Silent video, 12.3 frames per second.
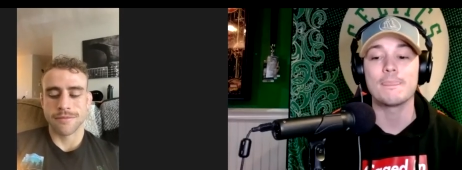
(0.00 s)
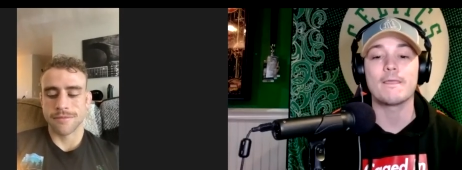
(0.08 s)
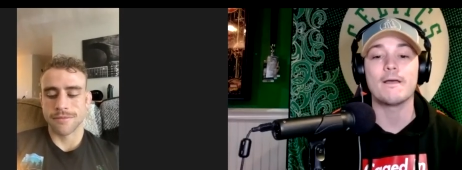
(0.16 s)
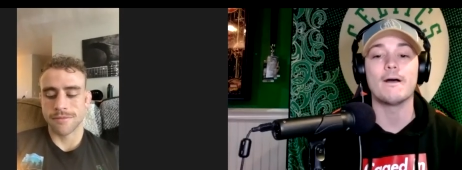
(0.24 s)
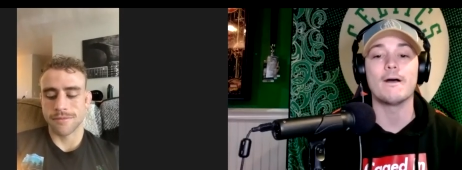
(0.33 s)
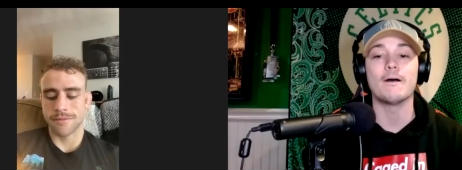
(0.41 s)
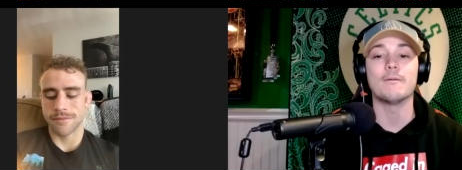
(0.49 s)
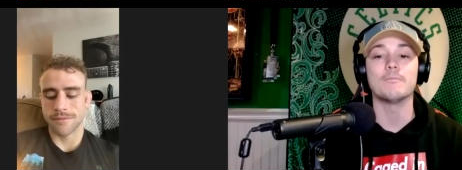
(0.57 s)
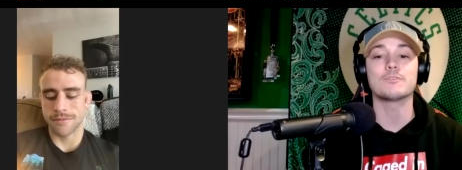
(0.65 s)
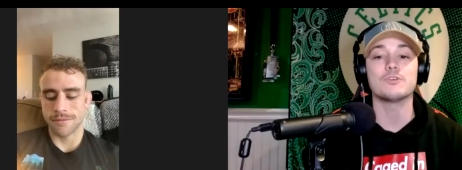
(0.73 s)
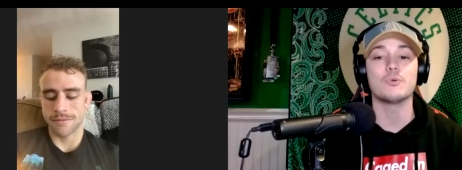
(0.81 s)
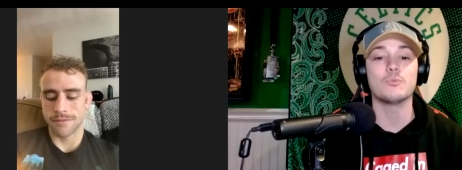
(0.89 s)

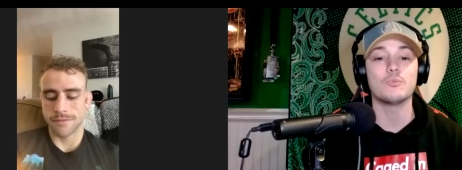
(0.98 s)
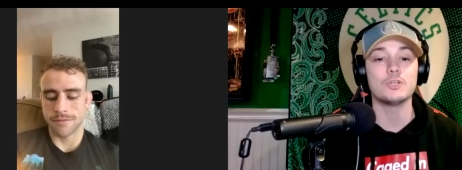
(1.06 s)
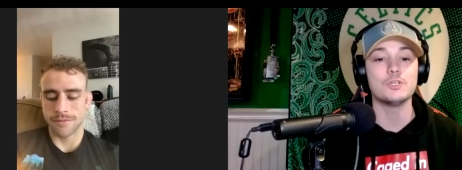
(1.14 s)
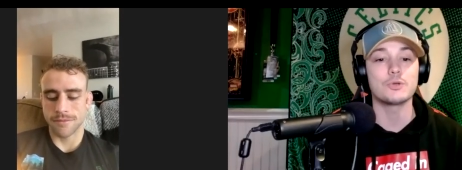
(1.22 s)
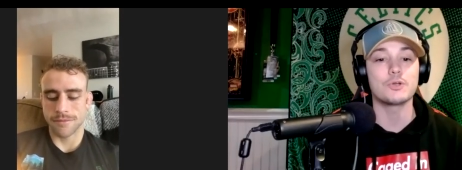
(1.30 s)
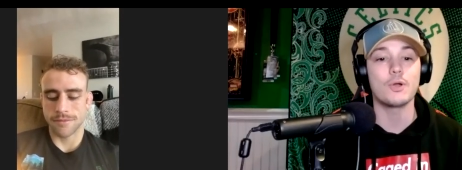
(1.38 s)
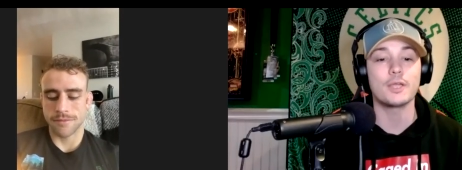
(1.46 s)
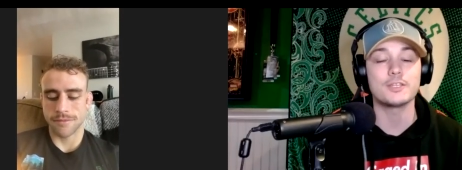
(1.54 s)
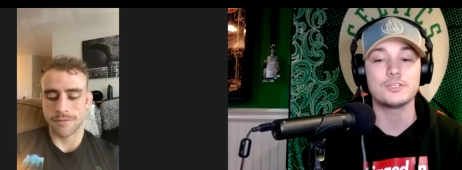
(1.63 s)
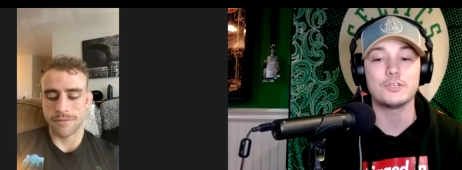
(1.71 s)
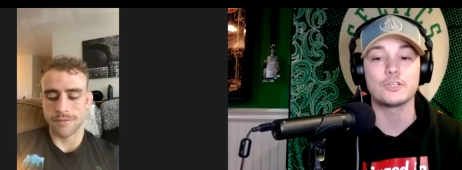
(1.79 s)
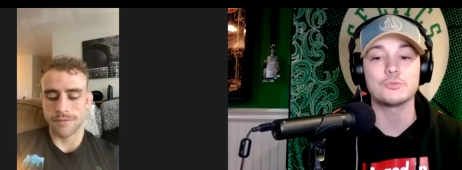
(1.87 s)
Speaker 1: So when you were going
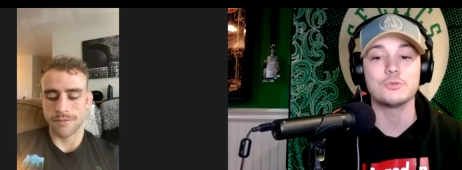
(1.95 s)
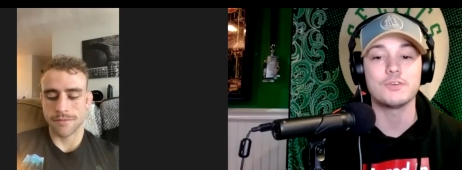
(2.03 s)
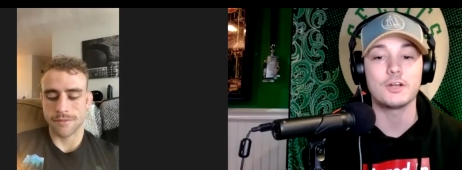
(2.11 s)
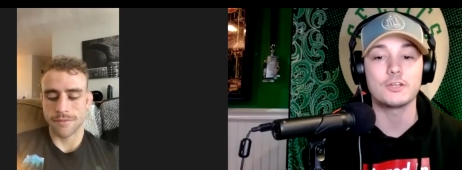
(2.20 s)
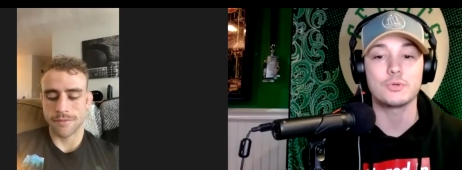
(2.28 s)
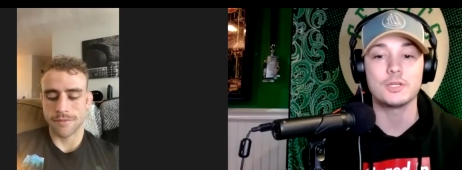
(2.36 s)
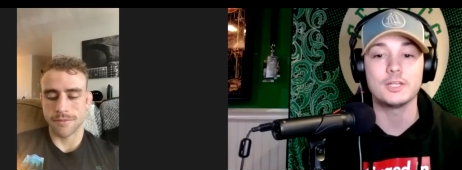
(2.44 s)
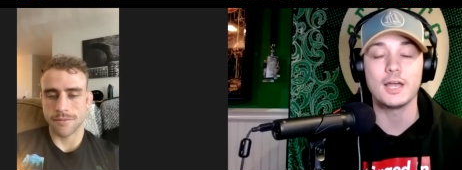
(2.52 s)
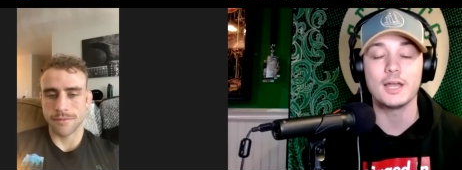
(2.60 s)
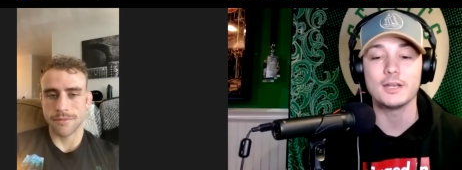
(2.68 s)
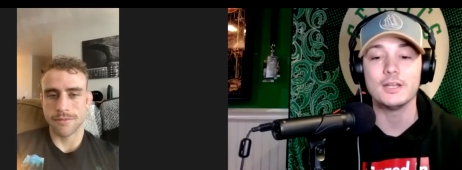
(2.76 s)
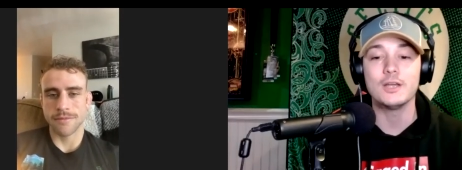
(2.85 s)
into The Ultimate Fighter
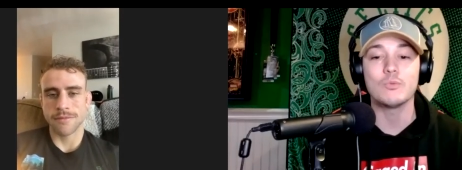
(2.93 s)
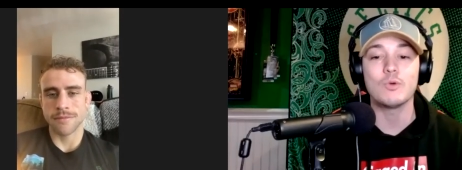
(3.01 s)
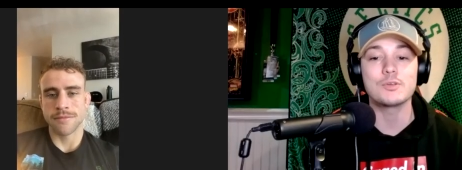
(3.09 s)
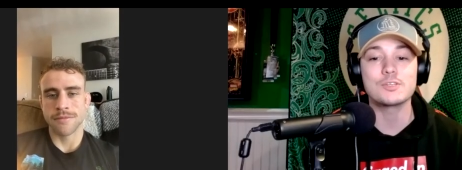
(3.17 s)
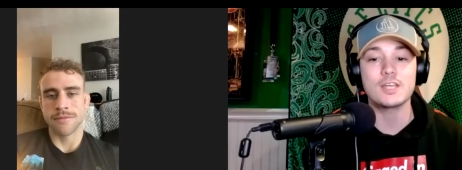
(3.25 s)
29, what was